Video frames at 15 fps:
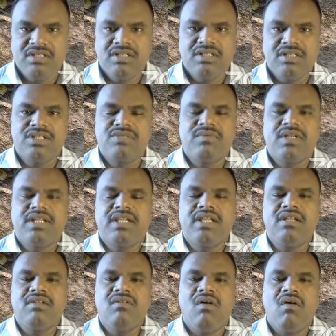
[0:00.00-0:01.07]
it will
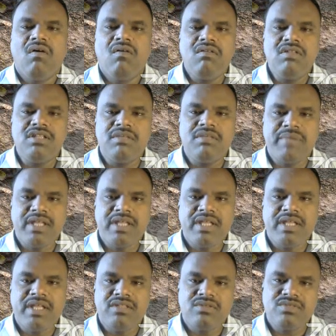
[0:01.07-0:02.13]
kill all the
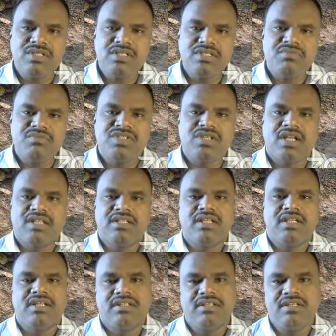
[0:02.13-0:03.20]
pathogens which are there
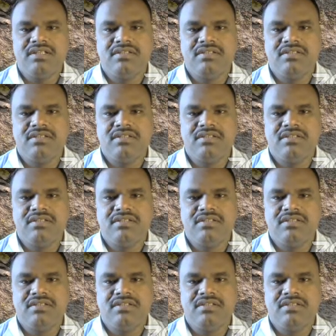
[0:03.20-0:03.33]
in the